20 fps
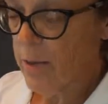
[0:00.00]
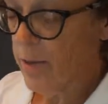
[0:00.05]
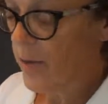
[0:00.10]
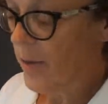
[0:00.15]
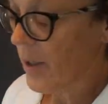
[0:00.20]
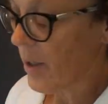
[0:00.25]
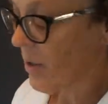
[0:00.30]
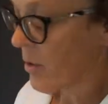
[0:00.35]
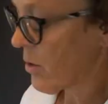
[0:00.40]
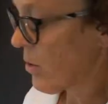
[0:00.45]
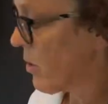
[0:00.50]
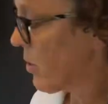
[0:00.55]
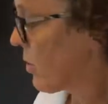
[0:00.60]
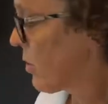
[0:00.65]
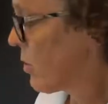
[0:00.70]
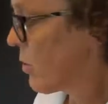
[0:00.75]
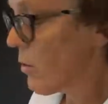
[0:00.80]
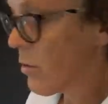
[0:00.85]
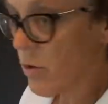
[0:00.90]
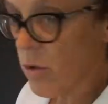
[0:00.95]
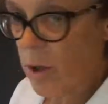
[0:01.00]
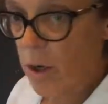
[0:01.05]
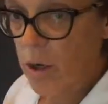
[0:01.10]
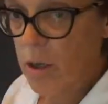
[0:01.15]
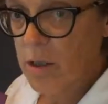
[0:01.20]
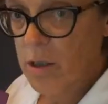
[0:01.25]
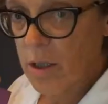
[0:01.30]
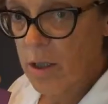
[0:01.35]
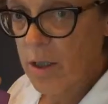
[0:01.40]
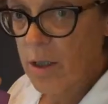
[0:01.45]
They do
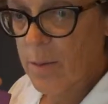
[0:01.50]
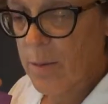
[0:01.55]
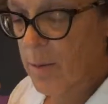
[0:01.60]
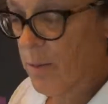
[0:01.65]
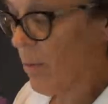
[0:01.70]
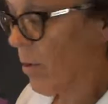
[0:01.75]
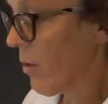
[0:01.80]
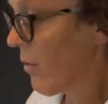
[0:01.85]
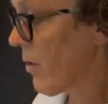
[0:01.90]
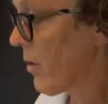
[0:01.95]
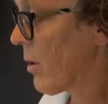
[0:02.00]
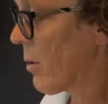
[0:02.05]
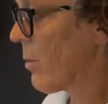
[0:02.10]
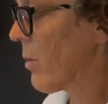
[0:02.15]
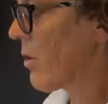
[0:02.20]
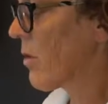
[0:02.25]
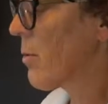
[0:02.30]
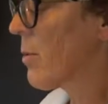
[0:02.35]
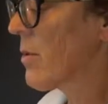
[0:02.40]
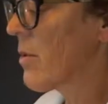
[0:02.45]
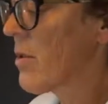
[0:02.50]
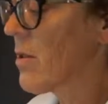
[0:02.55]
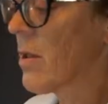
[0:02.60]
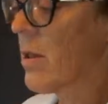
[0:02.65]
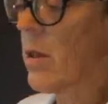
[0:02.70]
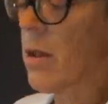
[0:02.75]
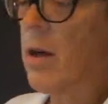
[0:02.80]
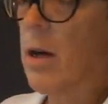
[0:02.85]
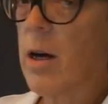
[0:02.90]
charge a little bit more for their books, but still,